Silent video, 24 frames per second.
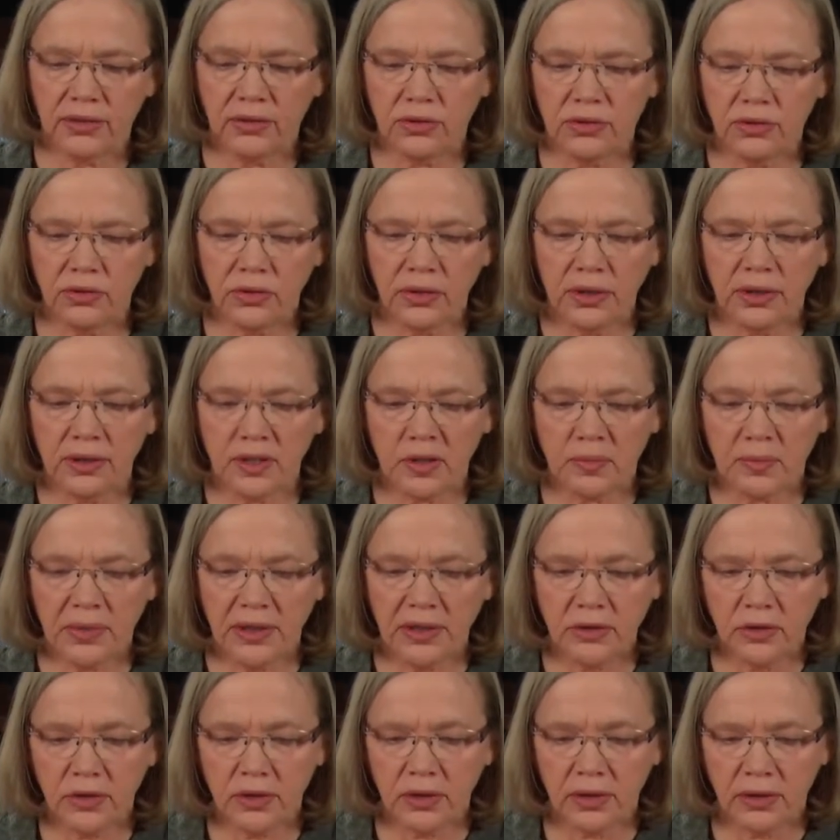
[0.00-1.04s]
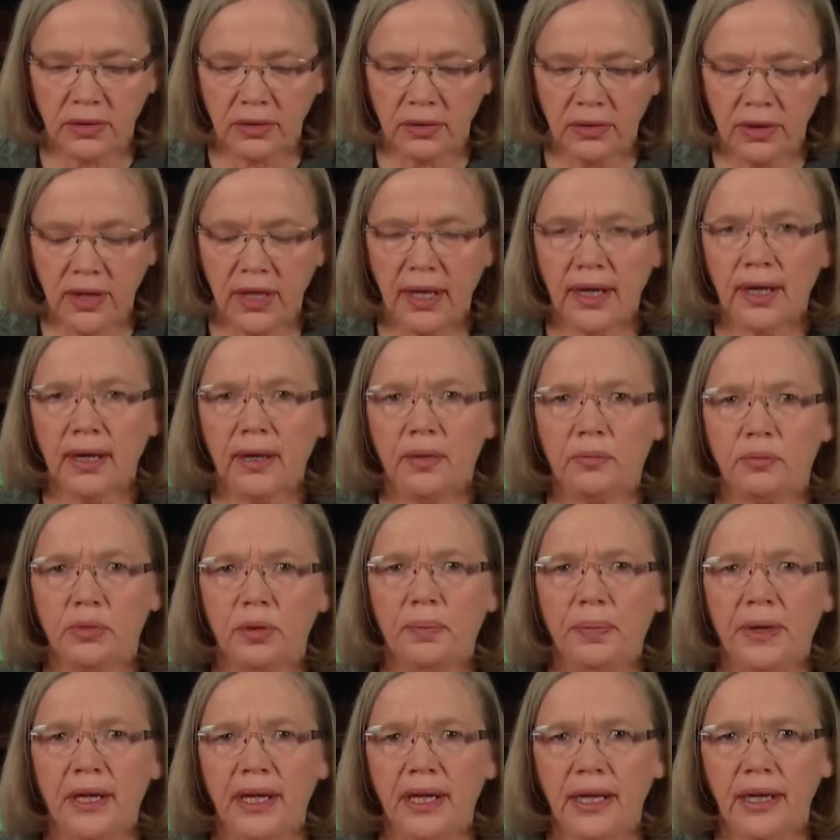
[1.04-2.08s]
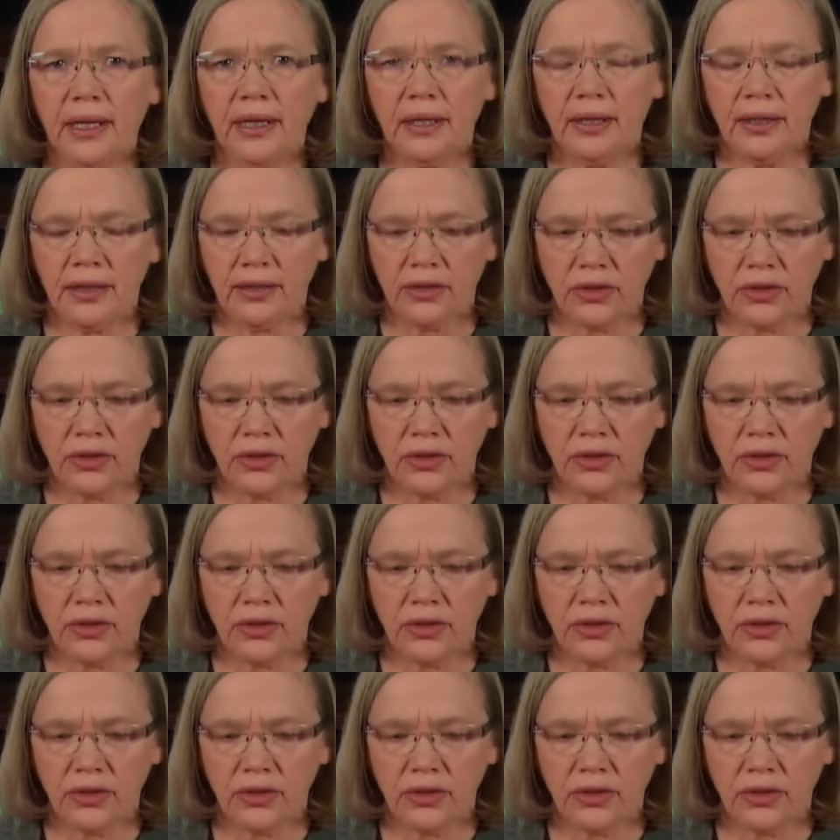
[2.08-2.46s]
doing his best to prepare